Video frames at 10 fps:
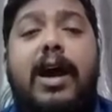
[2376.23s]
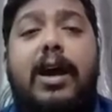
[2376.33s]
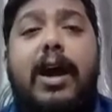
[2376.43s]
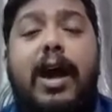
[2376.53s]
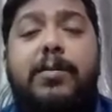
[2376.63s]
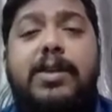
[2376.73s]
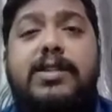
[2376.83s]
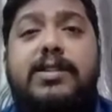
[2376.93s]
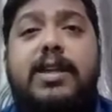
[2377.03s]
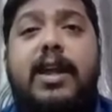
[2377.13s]

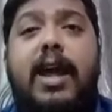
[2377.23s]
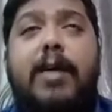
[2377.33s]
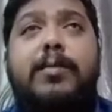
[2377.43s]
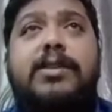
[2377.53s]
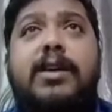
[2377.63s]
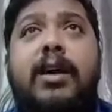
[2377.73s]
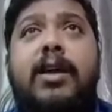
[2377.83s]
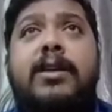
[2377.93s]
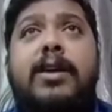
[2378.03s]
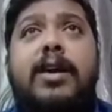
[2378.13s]
habits, that habits
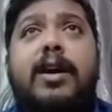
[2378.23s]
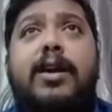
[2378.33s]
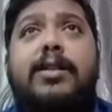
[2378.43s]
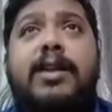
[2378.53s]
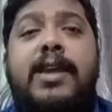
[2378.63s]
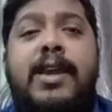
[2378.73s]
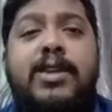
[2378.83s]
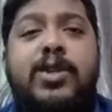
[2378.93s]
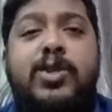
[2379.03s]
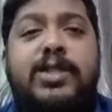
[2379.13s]
are the
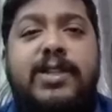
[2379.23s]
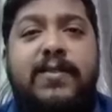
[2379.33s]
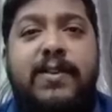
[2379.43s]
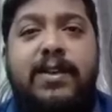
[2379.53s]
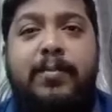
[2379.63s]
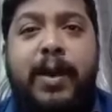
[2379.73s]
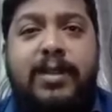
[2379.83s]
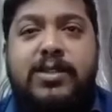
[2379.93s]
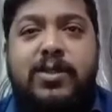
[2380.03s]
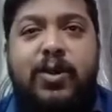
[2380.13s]
energy saving
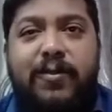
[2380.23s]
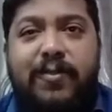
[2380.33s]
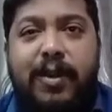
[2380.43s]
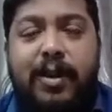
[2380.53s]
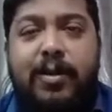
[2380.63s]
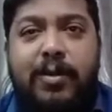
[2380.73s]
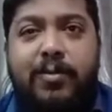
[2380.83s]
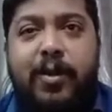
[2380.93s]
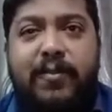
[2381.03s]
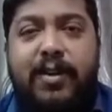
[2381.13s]
parts of
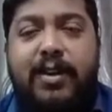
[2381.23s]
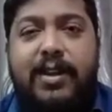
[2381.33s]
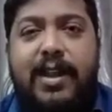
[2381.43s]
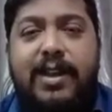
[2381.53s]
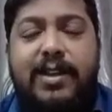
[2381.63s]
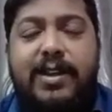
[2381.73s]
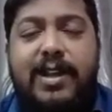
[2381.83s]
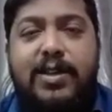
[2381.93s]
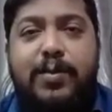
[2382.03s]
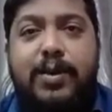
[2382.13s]
our
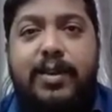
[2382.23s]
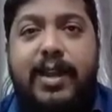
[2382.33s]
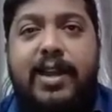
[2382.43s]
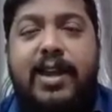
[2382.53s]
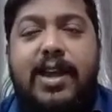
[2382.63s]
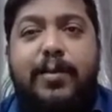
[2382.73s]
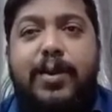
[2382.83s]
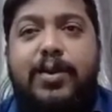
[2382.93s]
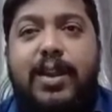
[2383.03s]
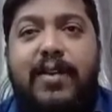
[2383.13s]
daily work, right? We
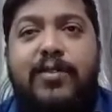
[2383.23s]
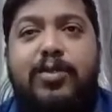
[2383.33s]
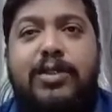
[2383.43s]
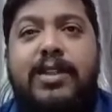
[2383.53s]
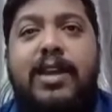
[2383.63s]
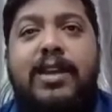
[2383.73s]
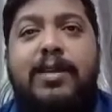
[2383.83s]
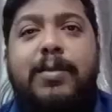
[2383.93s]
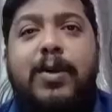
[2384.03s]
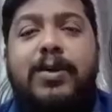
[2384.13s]
don't have to think
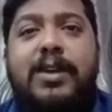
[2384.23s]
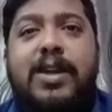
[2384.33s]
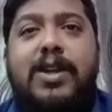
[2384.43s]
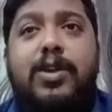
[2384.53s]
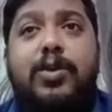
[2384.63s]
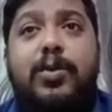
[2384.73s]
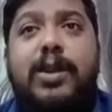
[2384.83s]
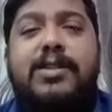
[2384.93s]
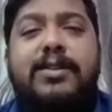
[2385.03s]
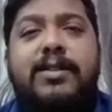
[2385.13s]
about
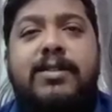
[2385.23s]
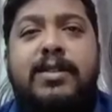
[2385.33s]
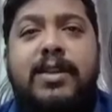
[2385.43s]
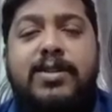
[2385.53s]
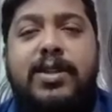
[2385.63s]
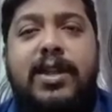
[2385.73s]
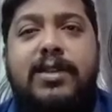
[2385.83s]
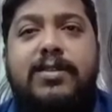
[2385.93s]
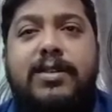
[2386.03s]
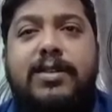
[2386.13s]
doing certain things,
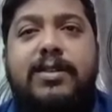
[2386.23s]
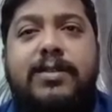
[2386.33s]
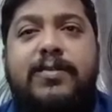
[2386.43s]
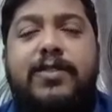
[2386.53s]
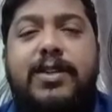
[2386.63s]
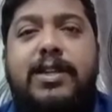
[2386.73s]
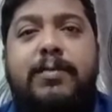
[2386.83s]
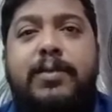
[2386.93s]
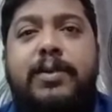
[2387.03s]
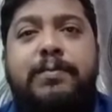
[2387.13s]
right? For
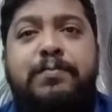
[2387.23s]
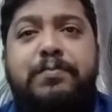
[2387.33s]
example,